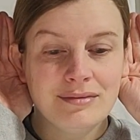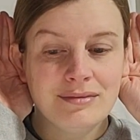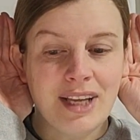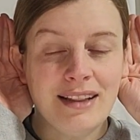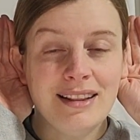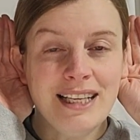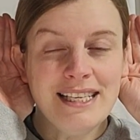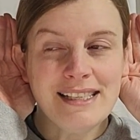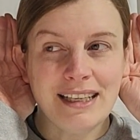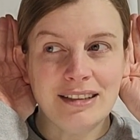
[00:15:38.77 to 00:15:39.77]
and
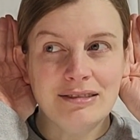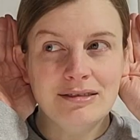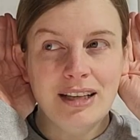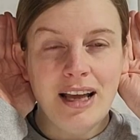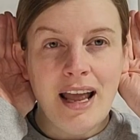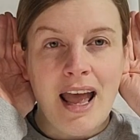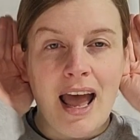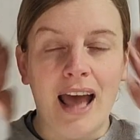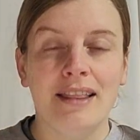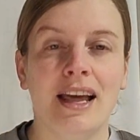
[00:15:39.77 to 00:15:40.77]
listen.
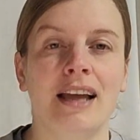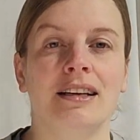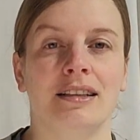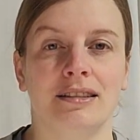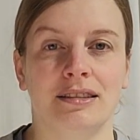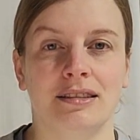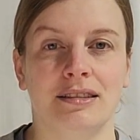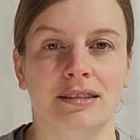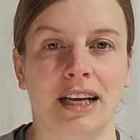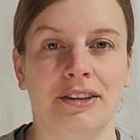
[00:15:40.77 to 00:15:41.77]
And then
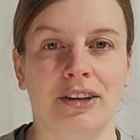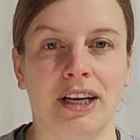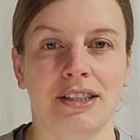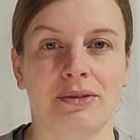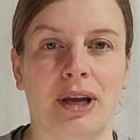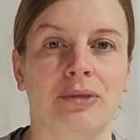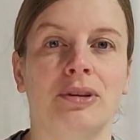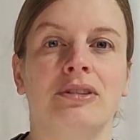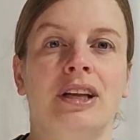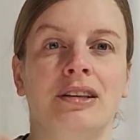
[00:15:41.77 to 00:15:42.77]
take their hands away. What
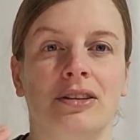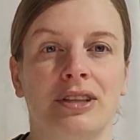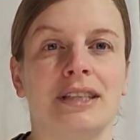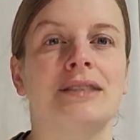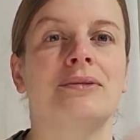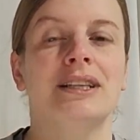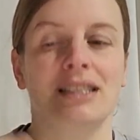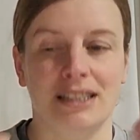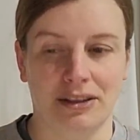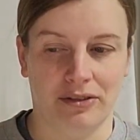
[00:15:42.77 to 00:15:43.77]
do they notice?
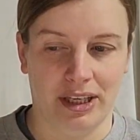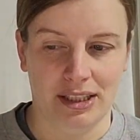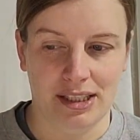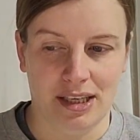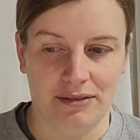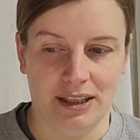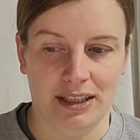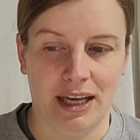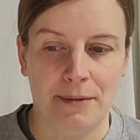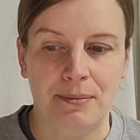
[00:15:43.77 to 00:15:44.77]
What's different and stuff like
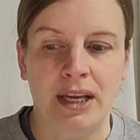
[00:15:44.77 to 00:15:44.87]
that.